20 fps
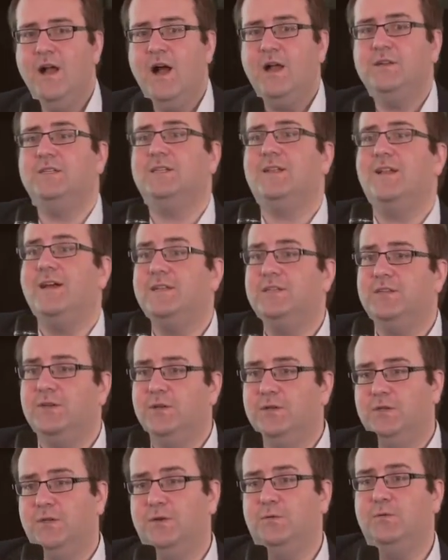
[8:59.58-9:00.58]
I'd just like
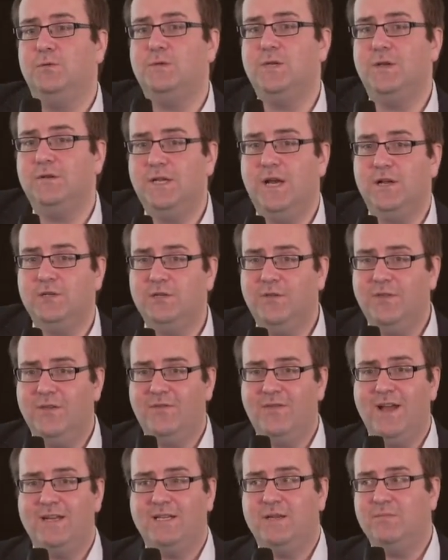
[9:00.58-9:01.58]
to also touch on the
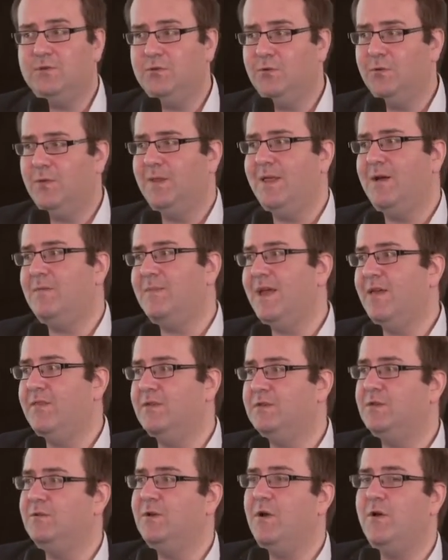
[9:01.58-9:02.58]
fact, I'm sure that there'll be
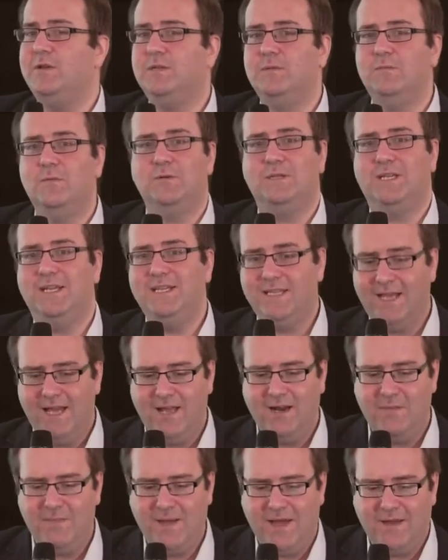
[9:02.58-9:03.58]
others who go into more
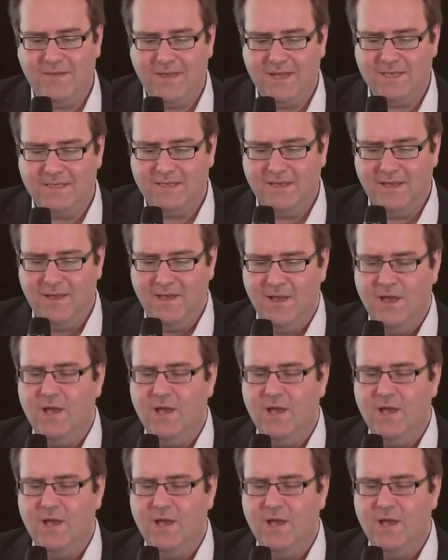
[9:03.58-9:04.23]
detail about this,